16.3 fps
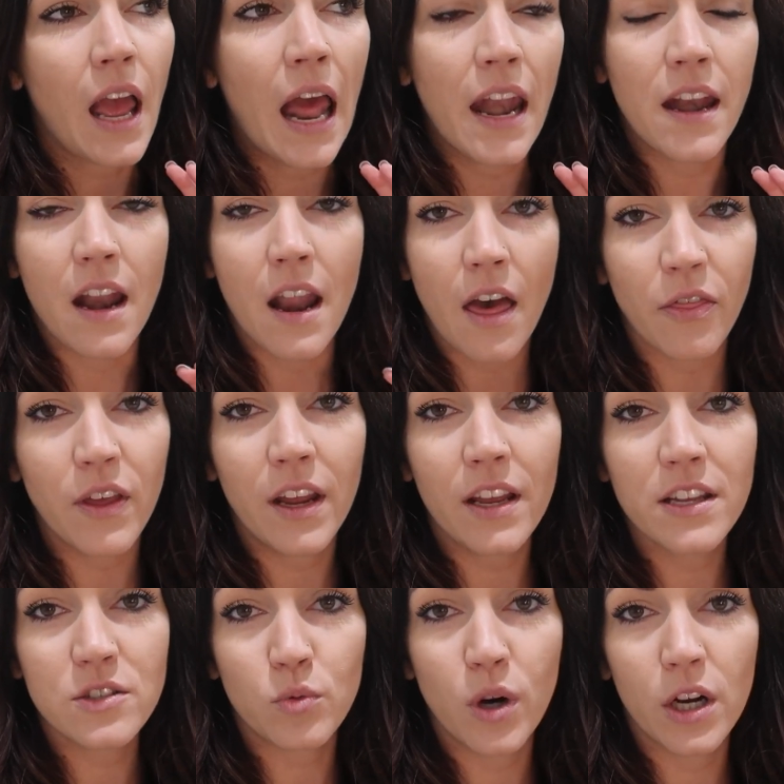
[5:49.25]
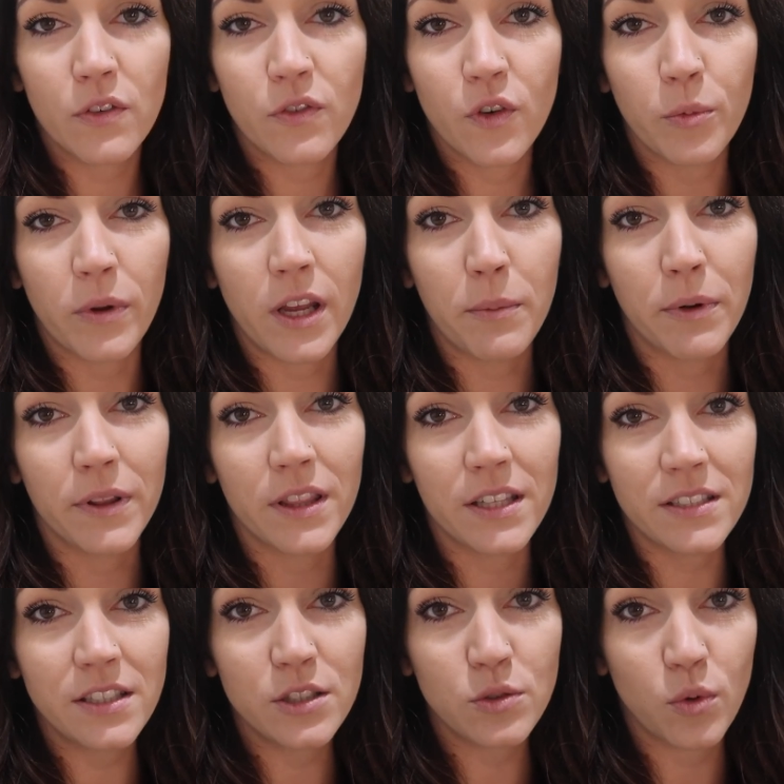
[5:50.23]
and nothing has worked for me, but
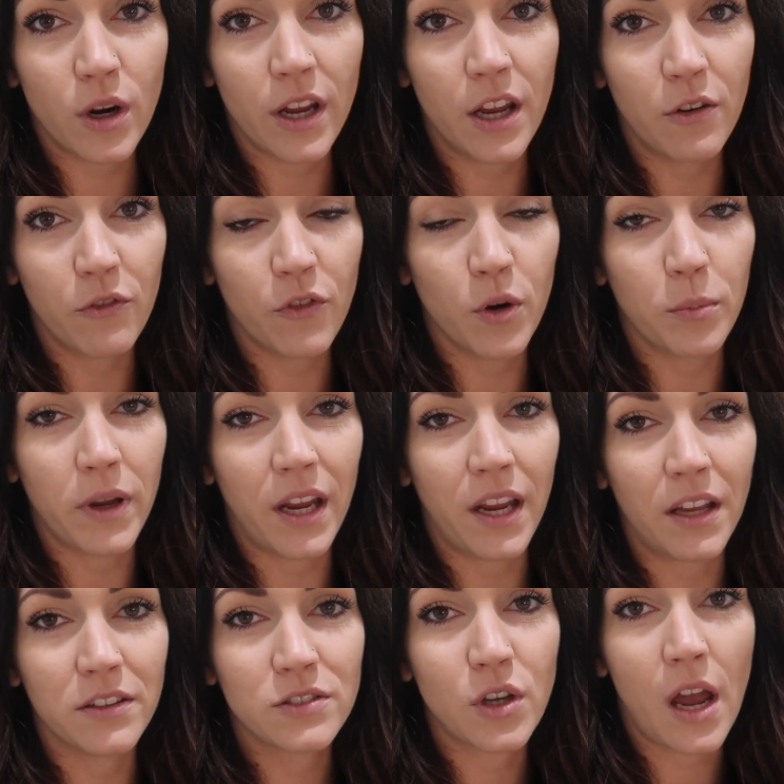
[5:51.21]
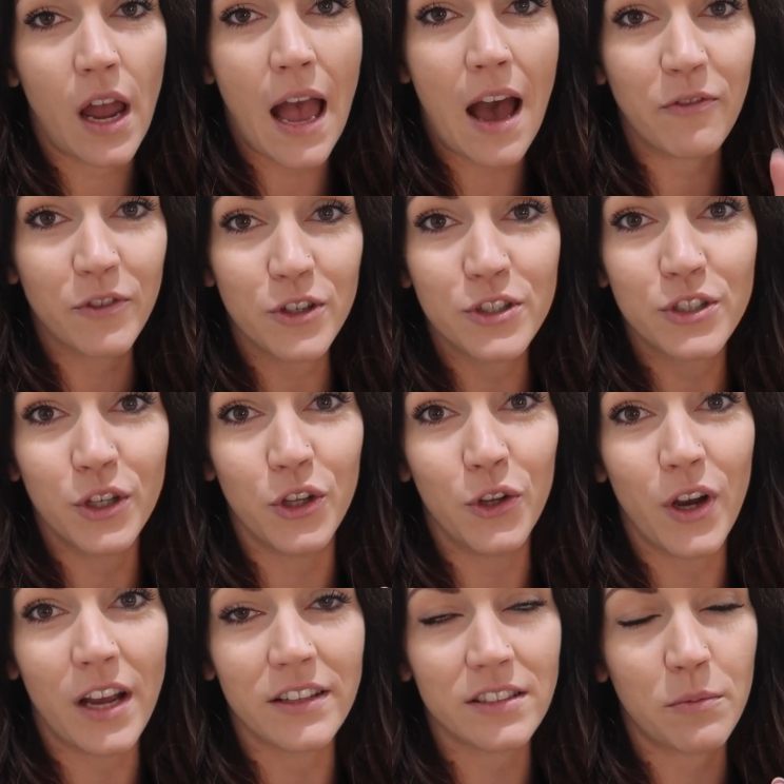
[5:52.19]
this is working for me, so I have to show
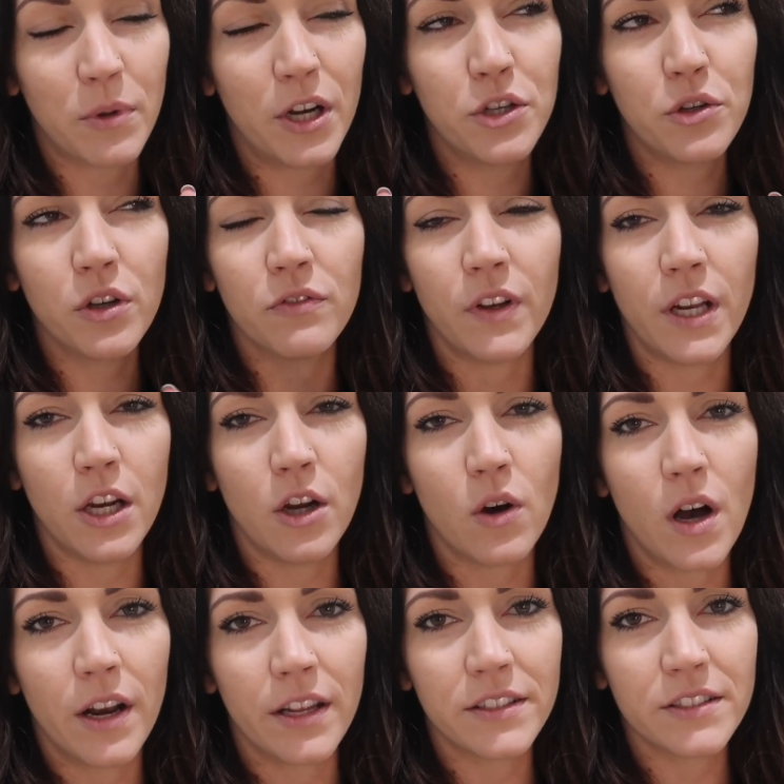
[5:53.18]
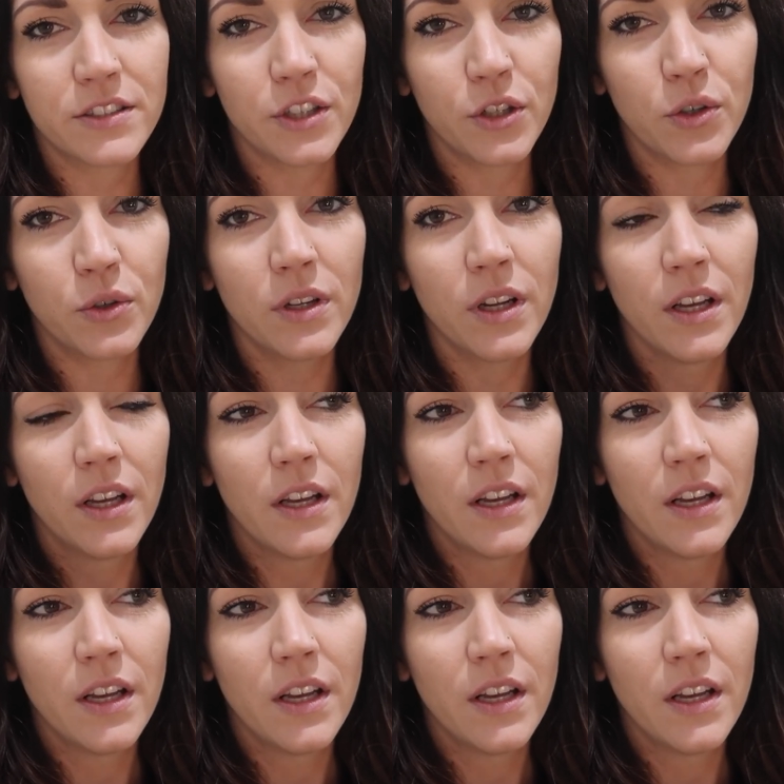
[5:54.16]
you guys. I'm gonna do a video on it soon.